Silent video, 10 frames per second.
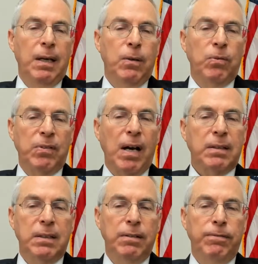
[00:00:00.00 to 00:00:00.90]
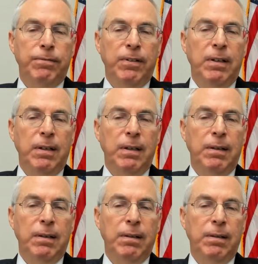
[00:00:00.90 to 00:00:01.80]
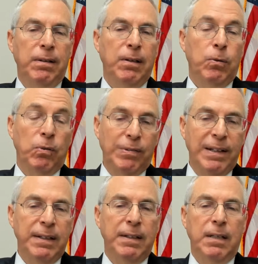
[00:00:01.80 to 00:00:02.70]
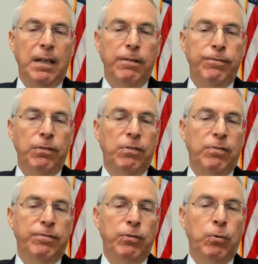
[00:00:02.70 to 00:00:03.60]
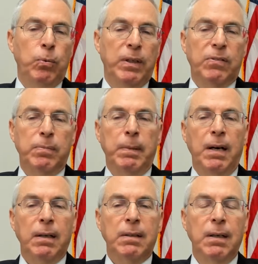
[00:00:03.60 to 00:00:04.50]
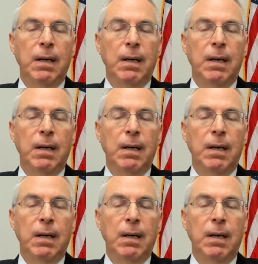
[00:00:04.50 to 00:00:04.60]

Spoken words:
He was active there. He was leading the efforts a few weeks back.